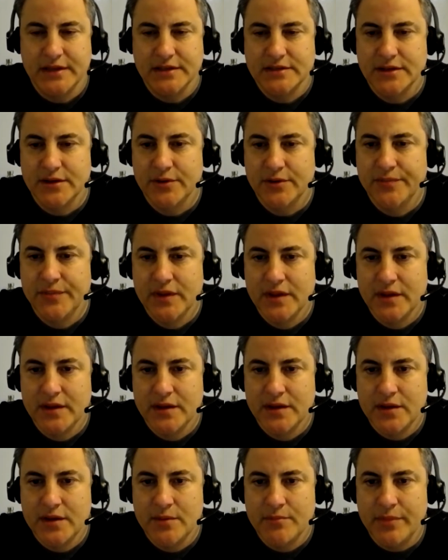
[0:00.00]
So
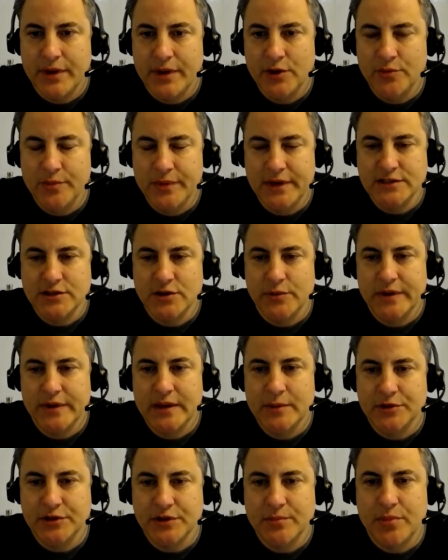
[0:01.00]
by no means are we
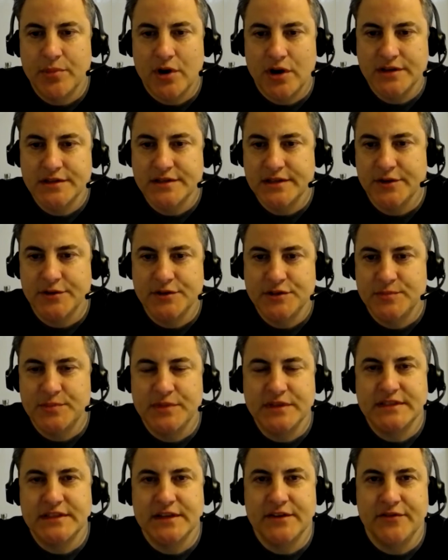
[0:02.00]
able to parse out
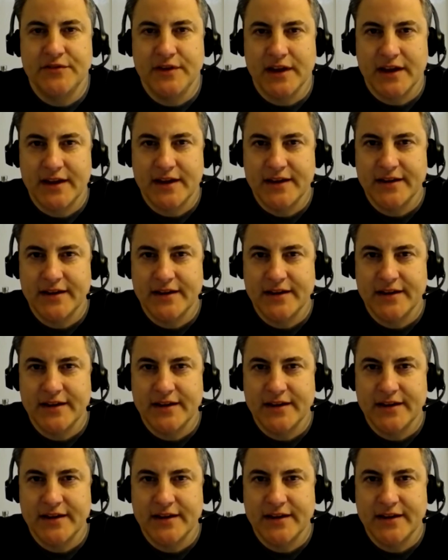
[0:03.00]
specific